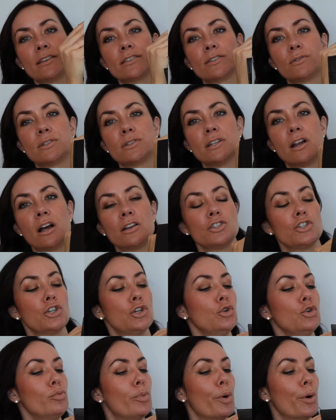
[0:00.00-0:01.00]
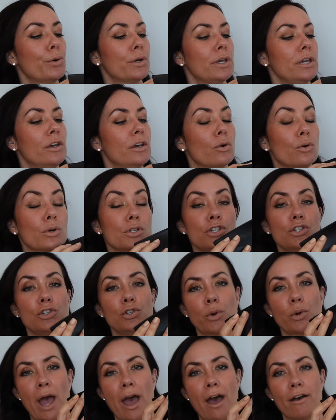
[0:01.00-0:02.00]
So it's not too bulky or
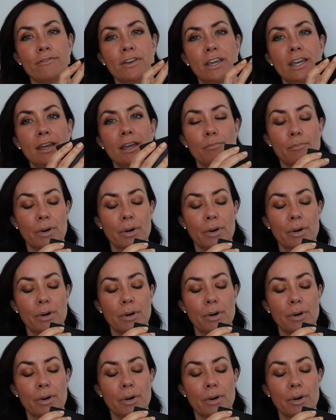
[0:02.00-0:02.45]
too heavy,